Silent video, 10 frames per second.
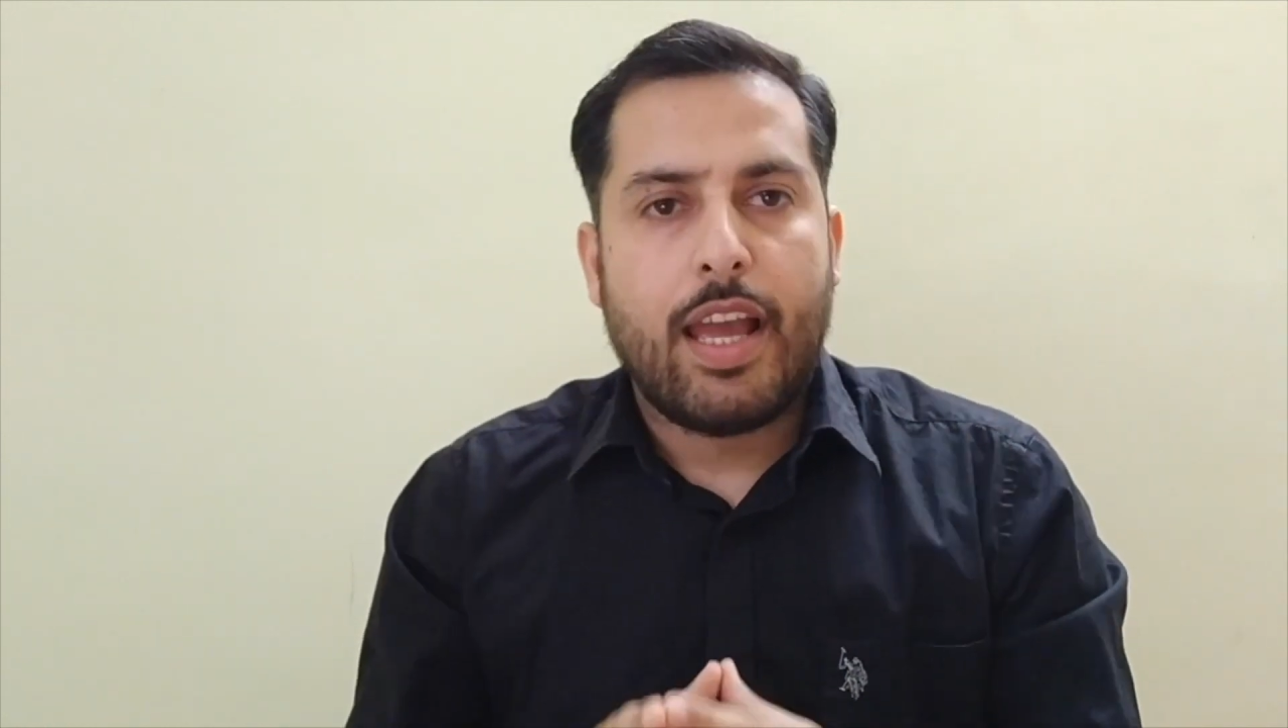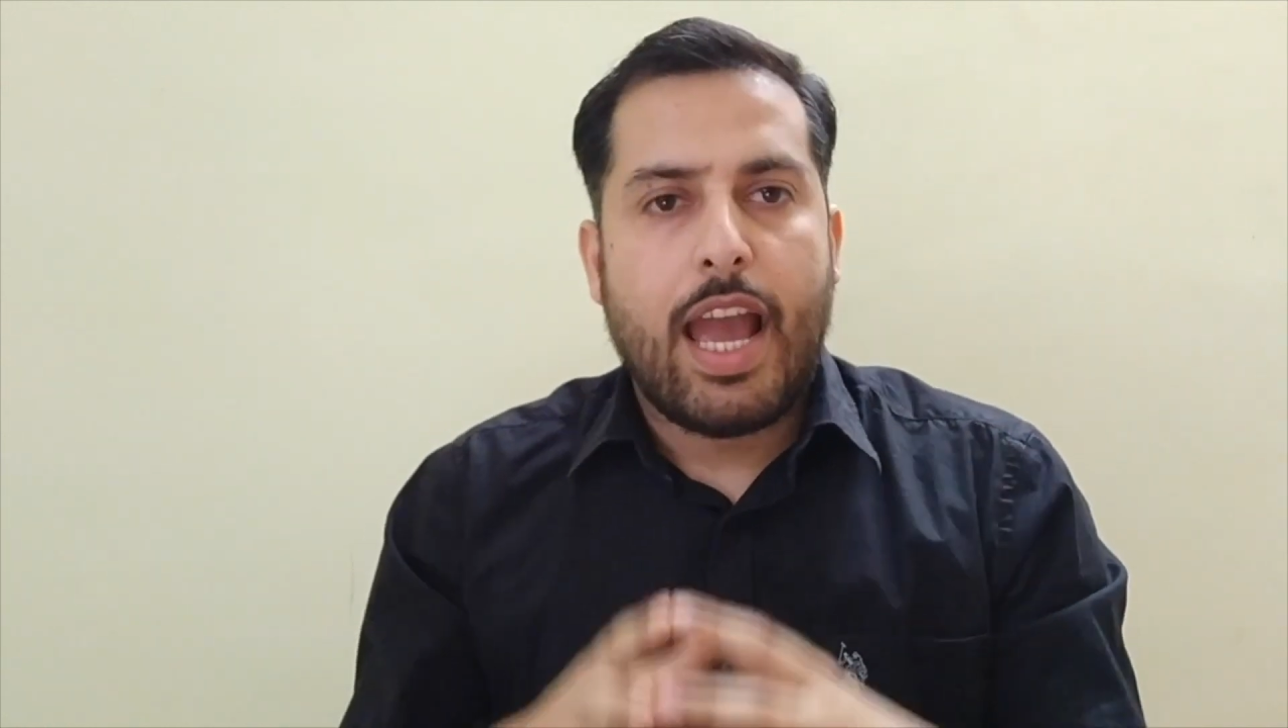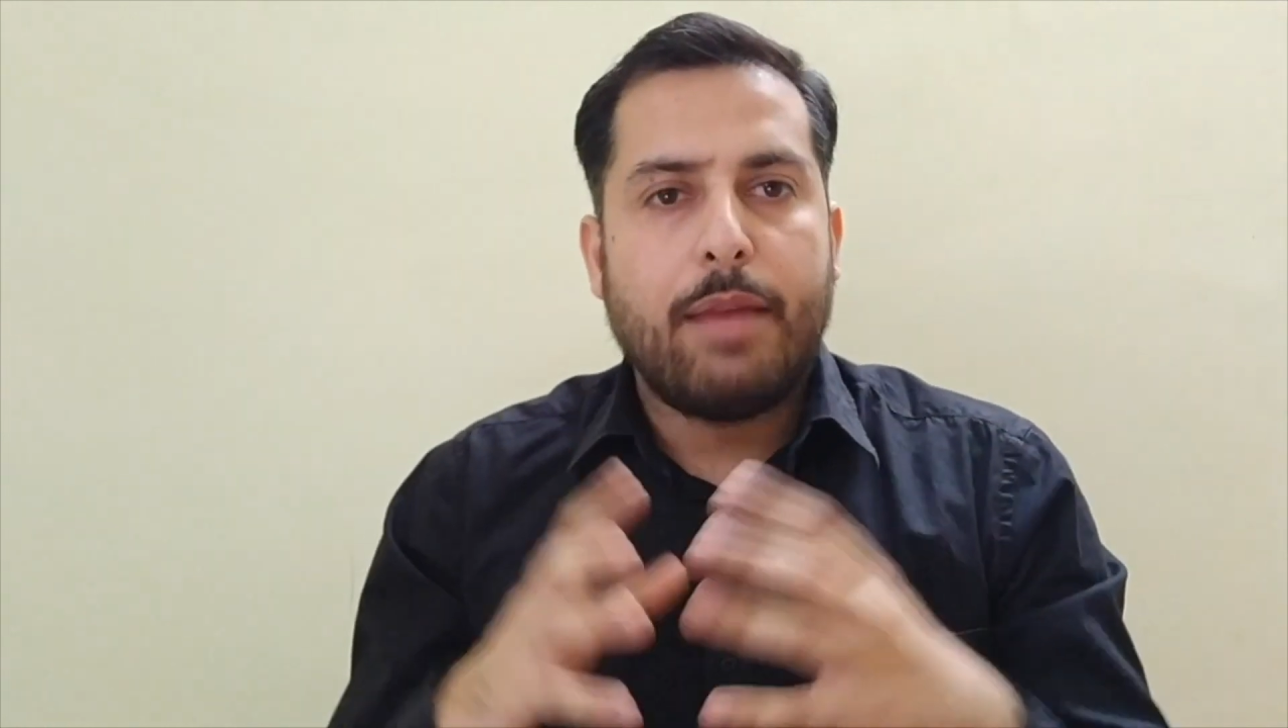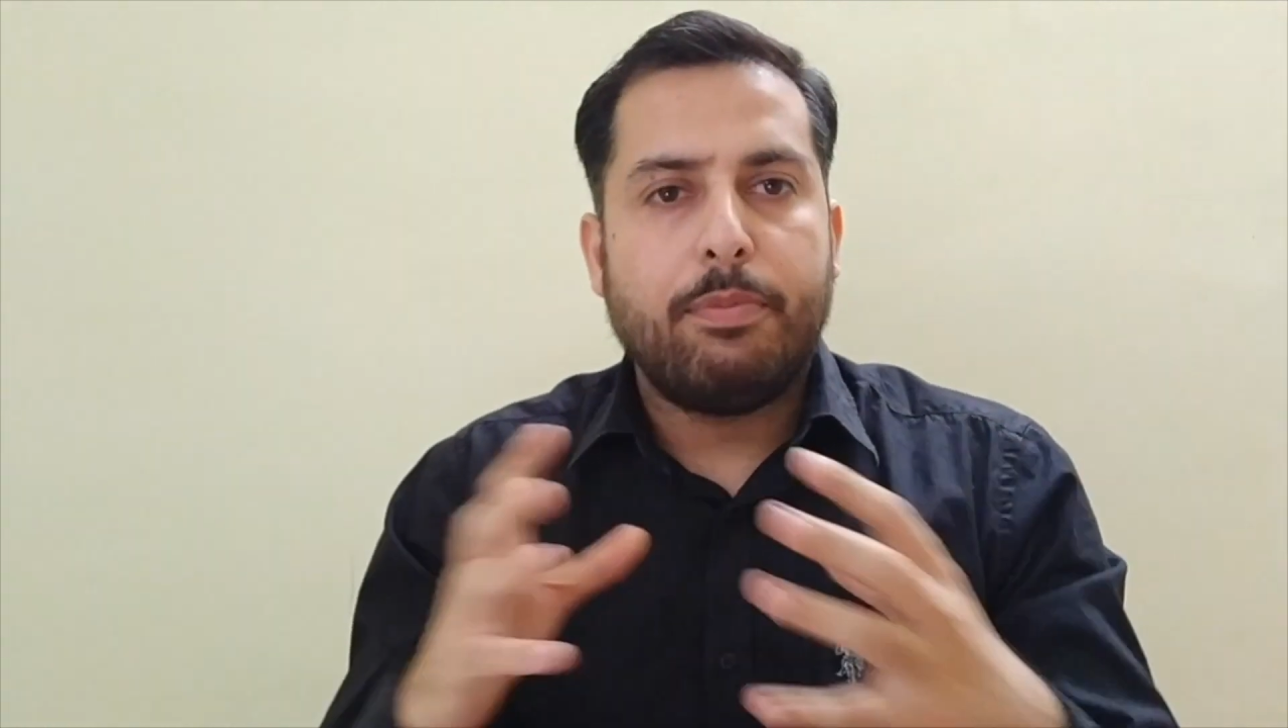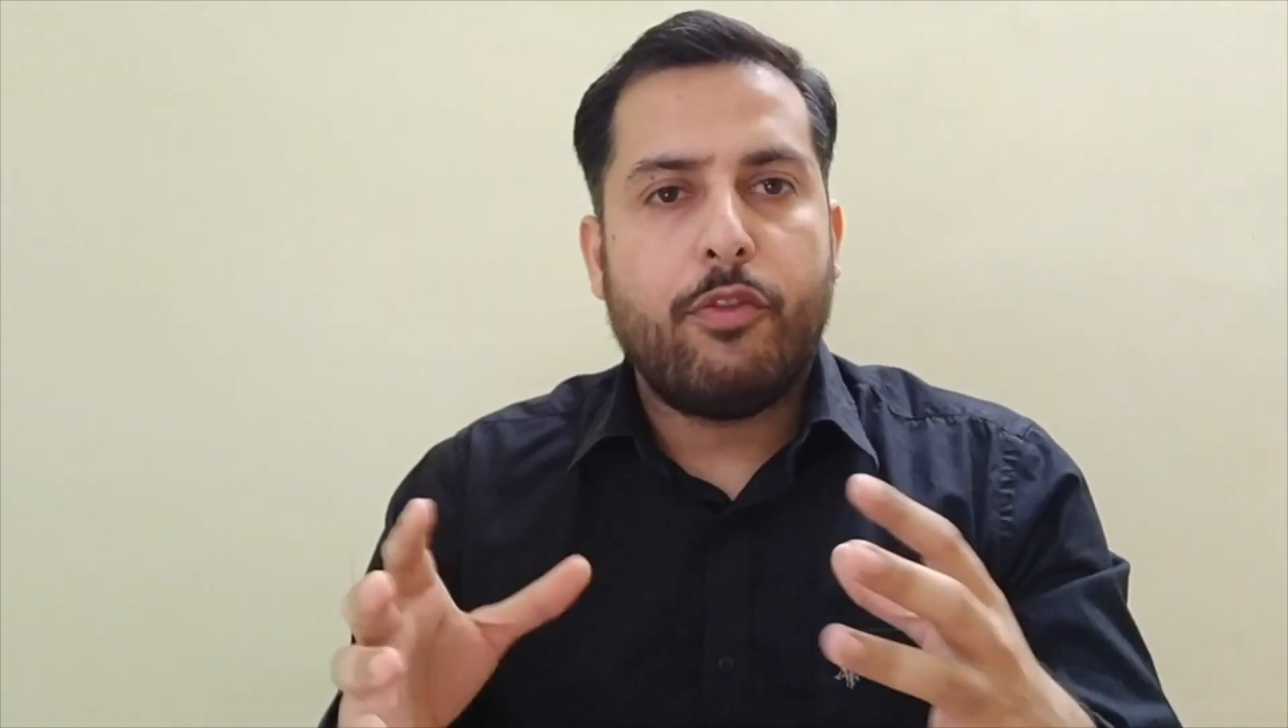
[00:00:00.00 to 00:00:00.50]

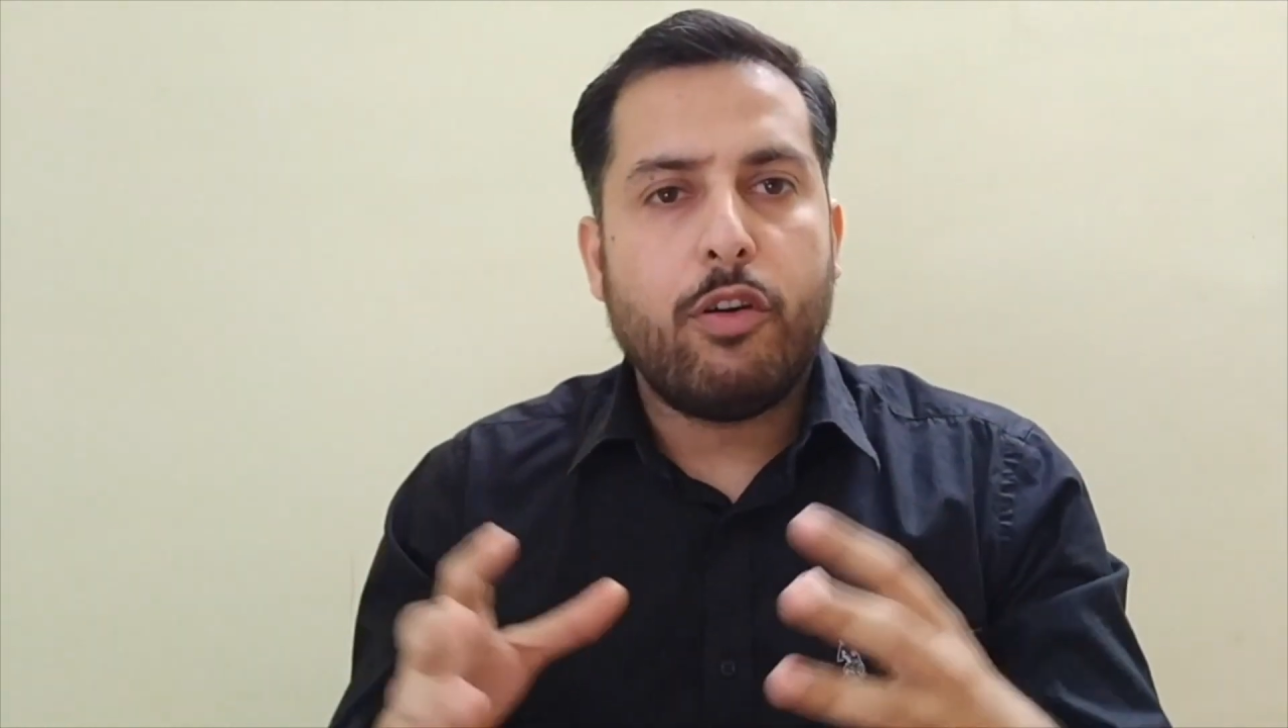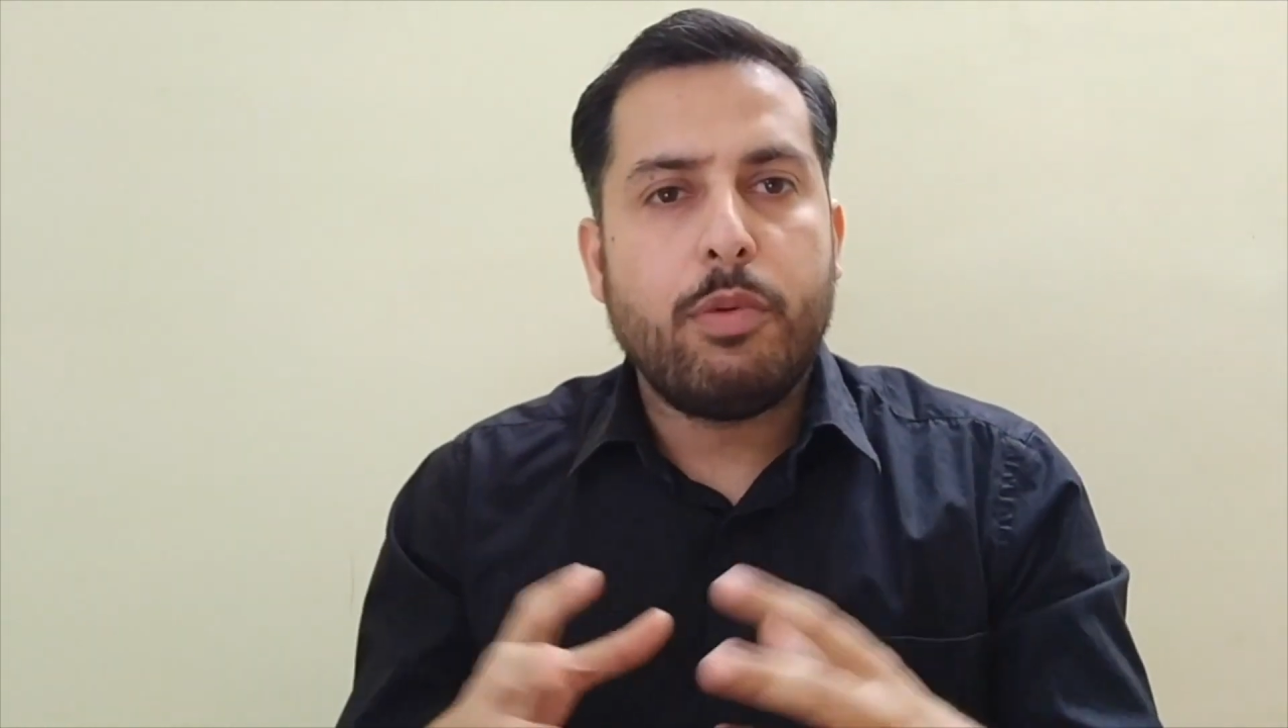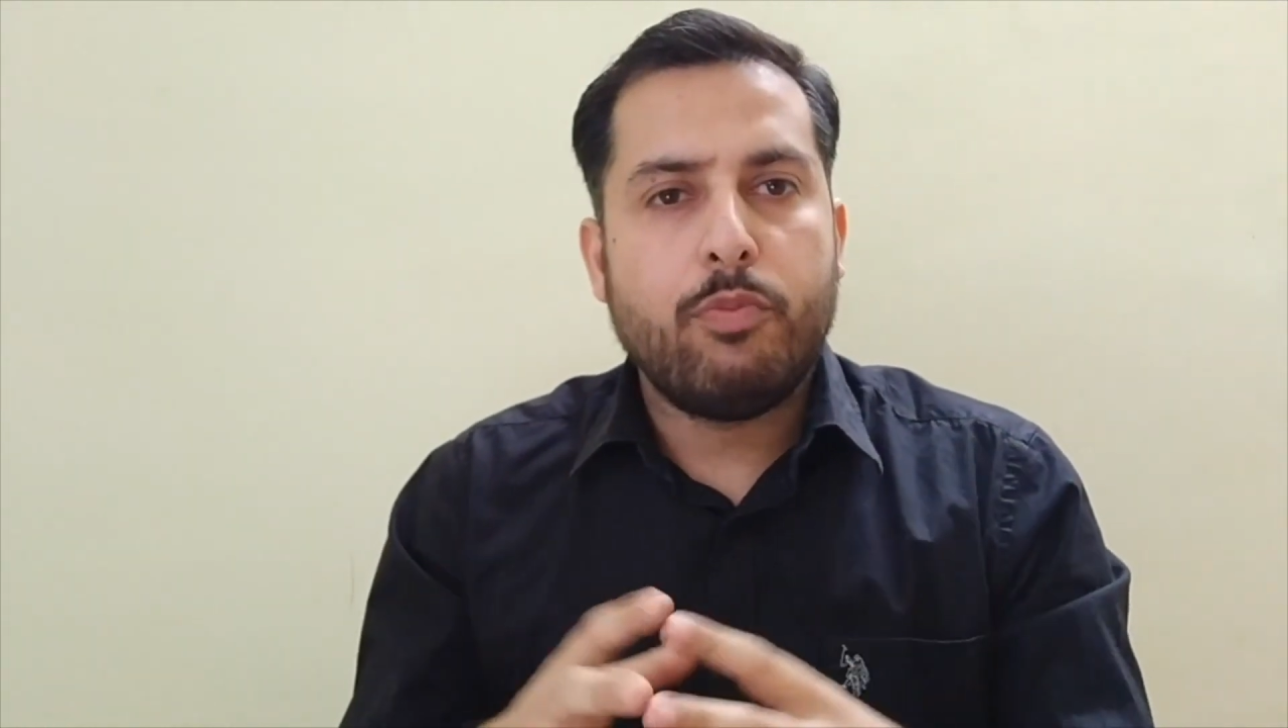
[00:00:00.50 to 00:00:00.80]
And before we